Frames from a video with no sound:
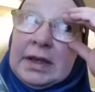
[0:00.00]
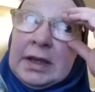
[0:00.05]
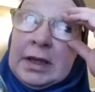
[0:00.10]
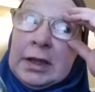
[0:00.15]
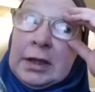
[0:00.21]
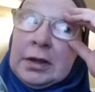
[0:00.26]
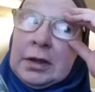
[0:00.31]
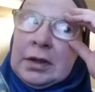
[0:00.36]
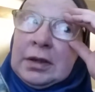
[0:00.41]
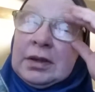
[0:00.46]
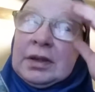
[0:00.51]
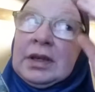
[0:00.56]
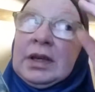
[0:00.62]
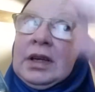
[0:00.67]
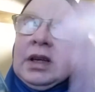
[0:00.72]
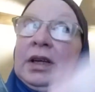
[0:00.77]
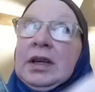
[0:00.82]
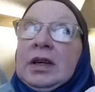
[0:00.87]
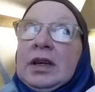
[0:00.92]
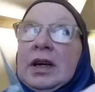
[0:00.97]
either
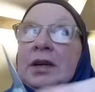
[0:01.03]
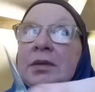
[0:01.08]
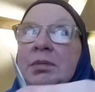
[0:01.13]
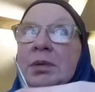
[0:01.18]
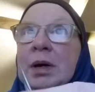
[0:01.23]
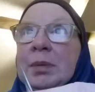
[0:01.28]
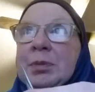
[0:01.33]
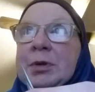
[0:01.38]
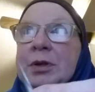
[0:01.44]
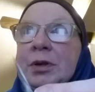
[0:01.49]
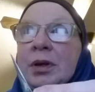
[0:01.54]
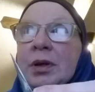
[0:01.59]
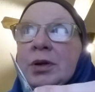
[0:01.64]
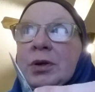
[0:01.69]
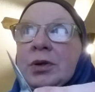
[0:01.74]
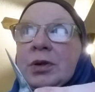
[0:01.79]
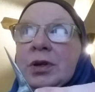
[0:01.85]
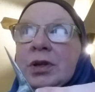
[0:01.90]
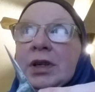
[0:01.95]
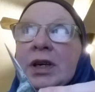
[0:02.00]
a rubber
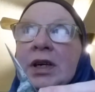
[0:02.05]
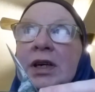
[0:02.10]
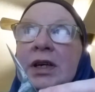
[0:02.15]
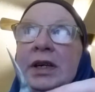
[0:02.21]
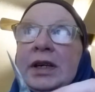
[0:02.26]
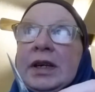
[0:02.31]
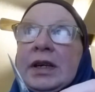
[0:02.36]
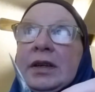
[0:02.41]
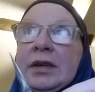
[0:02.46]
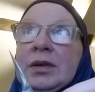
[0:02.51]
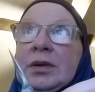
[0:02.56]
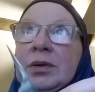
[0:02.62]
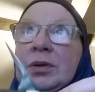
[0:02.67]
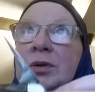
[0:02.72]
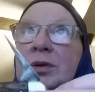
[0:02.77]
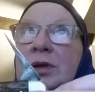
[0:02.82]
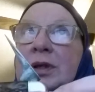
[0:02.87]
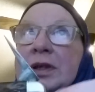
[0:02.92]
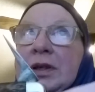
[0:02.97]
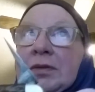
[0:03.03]
lure on it
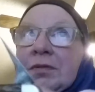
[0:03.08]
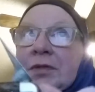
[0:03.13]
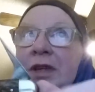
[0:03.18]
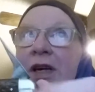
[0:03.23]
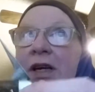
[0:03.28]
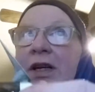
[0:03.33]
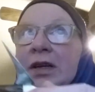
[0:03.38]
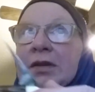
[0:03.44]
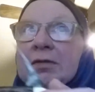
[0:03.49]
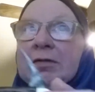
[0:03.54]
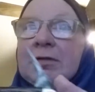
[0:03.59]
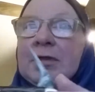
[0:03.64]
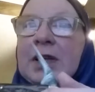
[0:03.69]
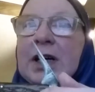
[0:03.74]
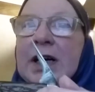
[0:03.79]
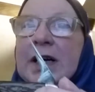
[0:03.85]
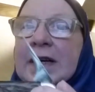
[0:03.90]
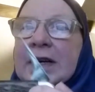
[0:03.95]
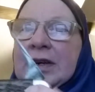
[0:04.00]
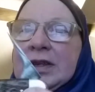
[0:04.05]
or you've tied a
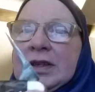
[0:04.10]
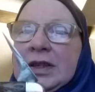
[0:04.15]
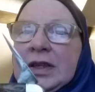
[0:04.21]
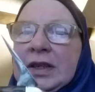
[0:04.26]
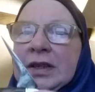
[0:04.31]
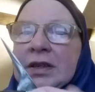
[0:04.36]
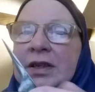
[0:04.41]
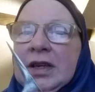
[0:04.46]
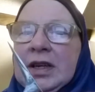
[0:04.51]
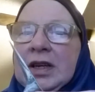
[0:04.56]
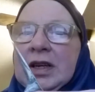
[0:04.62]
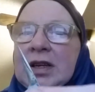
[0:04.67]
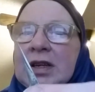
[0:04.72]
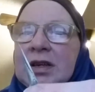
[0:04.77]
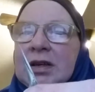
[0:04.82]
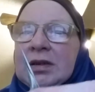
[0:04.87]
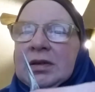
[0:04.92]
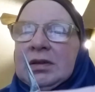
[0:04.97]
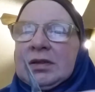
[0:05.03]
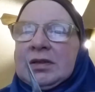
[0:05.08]
fly on it.
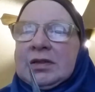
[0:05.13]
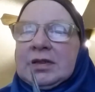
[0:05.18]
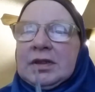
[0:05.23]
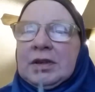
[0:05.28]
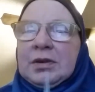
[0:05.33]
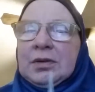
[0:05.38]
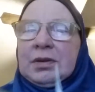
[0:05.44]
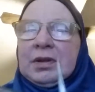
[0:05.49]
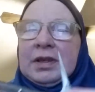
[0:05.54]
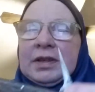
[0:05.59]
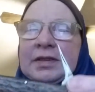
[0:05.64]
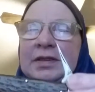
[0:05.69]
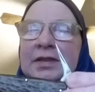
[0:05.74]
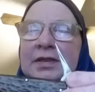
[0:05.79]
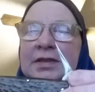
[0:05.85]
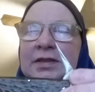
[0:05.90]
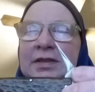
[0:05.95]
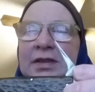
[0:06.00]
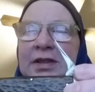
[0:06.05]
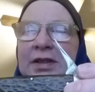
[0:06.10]
So this
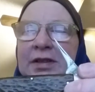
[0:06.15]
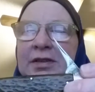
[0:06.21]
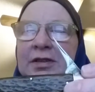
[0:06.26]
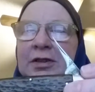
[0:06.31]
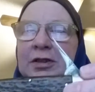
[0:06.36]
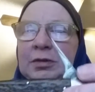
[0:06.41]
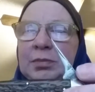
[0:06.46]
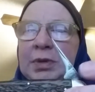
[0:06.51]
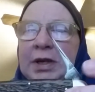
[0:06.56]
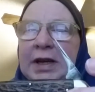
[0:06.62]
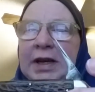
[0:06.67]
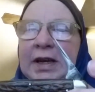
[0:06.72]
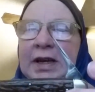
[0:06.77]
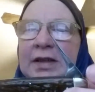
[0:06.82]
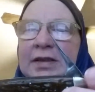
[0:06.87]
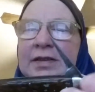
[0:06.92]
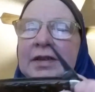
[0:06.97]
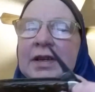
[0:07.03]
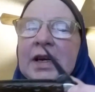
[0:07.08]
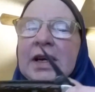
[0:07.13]
is the two
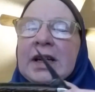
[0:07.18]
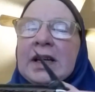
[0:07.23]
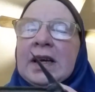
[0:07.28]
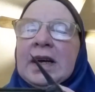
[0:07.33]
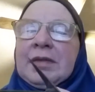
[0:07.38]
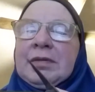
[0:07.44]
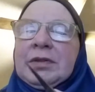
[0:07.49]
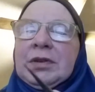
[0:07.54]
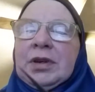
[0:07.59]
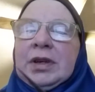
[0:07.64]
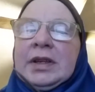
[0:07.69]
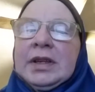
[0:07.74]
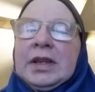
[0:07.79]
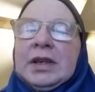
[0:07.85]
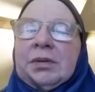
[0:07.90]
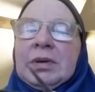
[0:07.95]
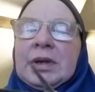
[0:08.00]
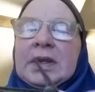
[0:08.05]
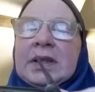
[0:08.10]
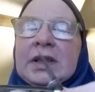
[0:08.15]
blades. I have no
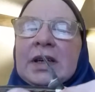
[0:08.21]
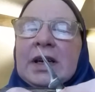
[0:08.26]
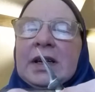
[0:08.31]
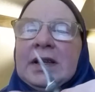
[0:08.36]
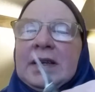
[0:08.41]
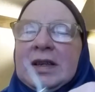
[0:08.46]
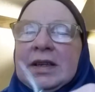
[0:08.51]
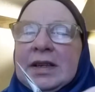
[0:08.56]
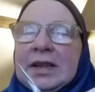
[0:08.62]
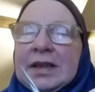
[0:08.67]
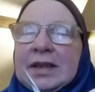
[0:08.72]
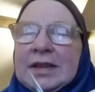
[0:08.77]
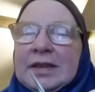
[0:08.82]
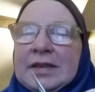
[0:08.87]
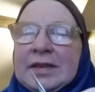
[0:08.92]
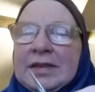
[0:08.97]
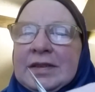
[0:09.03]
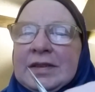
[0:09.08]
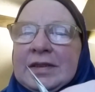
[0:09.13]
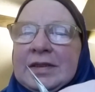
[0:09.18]
idea what kind it
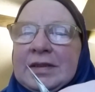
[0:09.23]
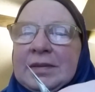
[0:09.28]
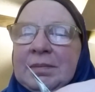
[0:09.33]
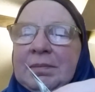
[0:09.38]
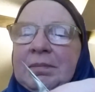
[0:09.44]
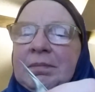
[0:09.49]
is,